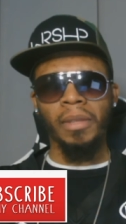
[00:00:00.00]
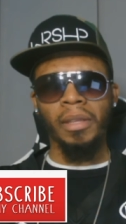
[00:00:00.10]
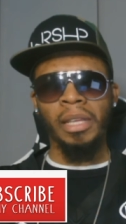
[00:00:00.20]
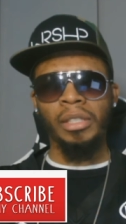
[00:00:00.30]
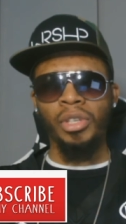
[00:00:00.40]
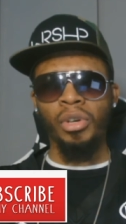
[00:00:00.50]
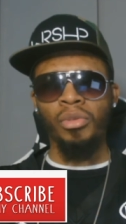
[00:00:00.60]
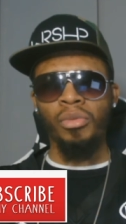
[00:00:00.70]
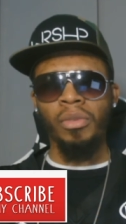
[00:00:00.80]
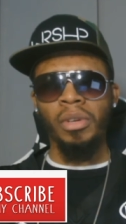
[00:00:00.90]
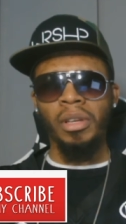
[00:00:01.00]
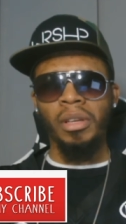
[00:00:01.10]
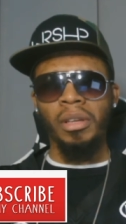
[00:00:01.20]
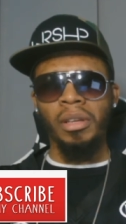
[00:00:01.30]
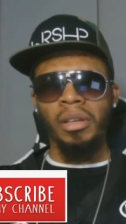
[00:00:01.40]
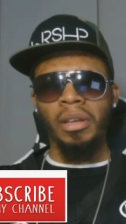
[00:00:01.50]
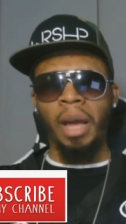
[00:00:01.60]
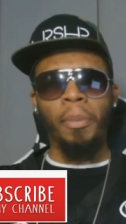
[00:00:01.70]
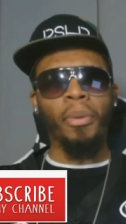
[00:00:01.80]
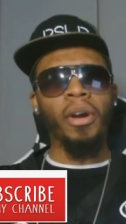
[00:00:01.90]
and so
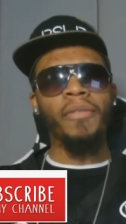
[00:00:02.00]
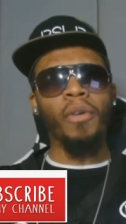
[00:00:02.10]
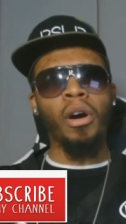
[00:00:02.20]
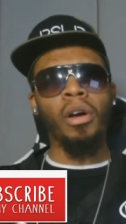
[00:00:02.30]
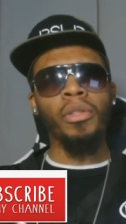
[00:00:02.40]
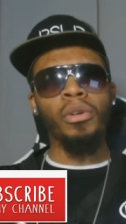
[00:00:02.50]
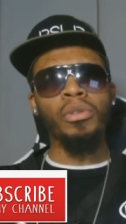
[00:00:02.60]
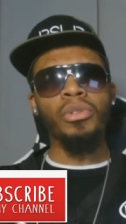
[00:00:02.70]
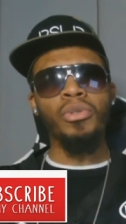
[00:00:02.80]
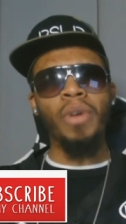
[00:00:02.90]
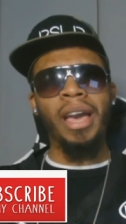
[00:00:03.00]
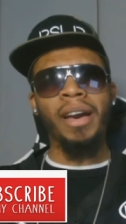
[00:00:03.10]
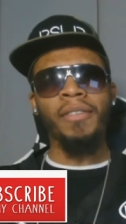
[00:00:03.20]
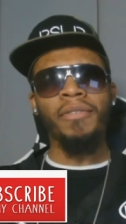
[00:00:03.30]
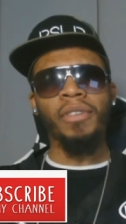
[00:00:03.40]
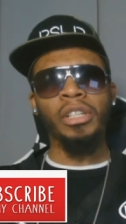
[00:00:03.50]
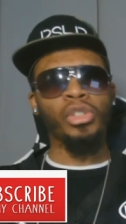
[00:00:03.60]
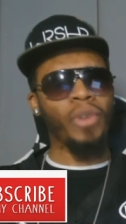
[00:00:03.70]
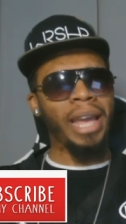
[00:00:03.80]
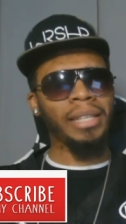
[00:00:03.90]
I pray for all those who have
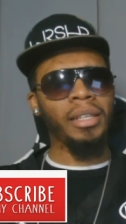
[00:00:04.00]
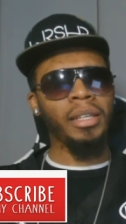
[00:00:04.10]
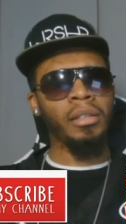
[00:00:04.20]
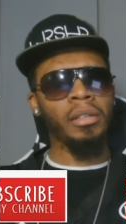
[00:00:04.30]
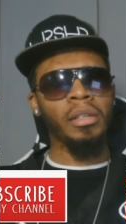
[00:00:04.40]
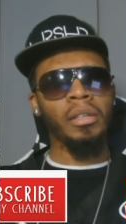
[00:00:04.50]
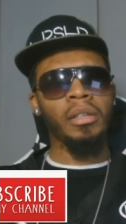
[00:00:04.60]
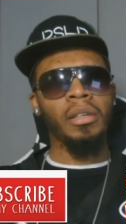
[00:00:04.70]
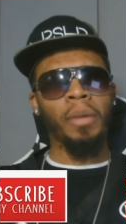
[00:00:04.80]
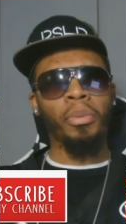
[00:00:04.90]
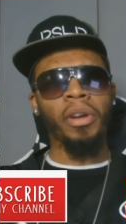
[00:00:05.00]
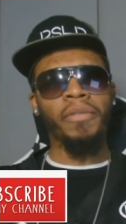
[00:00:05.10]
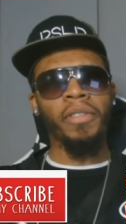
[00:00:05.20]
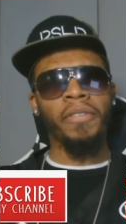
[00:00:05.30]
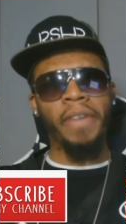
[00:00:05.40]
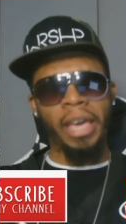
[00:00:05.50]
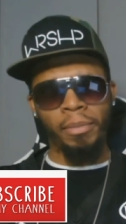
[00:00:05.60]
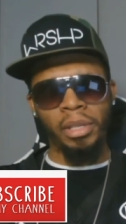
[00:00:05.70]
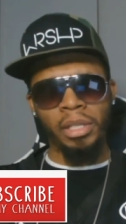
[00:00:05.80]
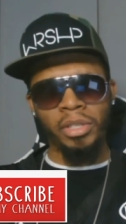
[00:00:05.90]
contracted it I pray for the
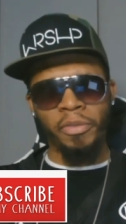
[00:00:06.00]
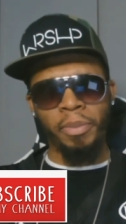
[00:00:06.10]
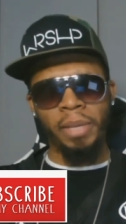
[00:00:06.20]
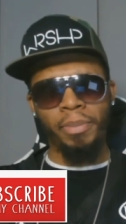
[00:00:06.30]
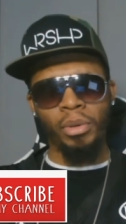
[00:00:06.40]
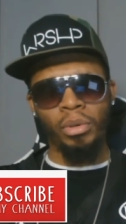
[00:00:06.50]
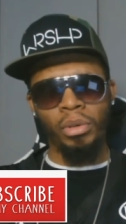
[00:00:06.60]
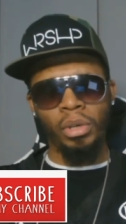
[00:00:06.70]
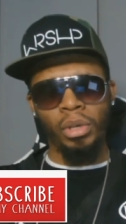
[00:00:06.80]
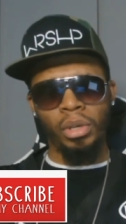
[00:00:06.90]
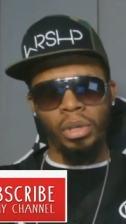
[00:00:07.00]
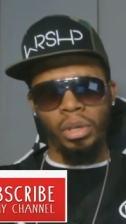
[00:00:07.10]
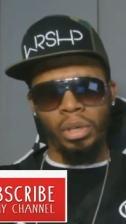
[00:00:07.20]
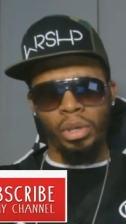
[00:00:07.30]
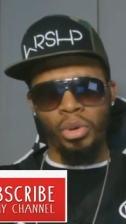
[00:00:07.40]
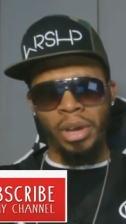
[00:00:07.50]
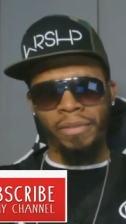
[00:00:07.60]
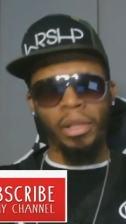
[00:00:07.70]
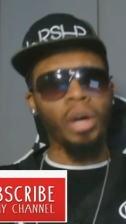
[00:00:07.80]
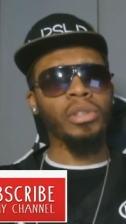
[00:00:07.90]
families of people who
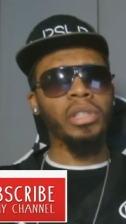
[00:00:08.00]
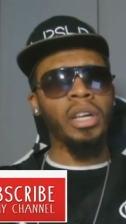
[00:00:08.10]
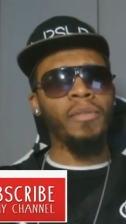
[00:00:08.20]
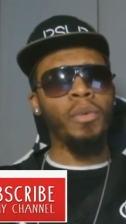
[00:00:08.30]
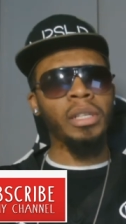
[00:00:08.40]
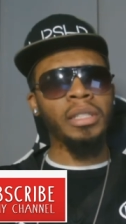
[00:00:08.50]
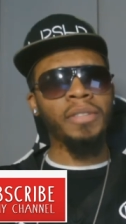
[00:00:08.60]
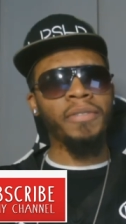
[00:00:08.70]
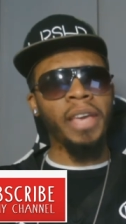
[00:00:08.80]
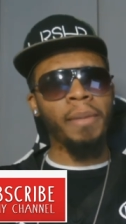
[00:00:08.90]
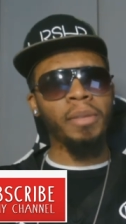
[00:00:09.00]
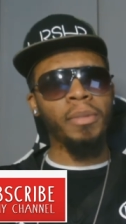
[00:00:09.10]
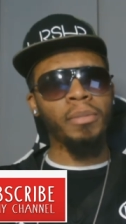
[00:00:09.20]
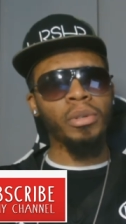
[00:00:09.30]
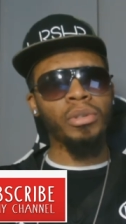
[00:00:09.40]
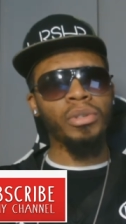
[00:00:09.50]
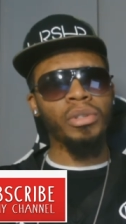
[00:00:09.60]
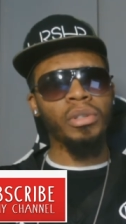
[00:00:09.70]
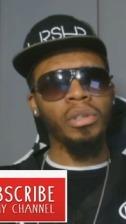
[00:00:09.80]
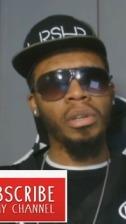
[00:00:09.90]
have lost loved ones and family members
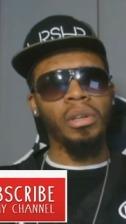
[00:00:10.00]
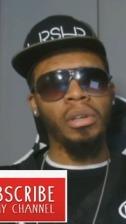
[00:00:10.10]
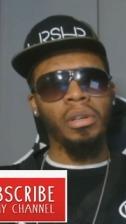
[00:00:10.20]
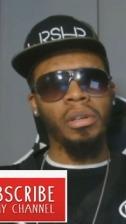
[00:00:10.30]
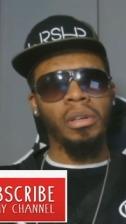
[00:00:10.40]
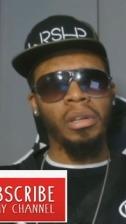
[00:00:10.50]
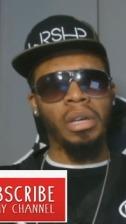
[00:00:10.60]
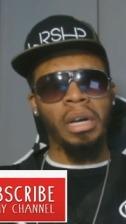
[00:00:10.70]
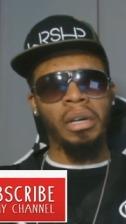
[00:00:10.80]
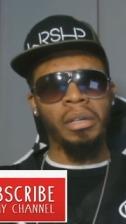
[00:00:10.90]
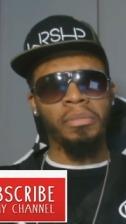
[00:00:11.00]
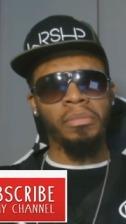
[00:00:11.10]
um,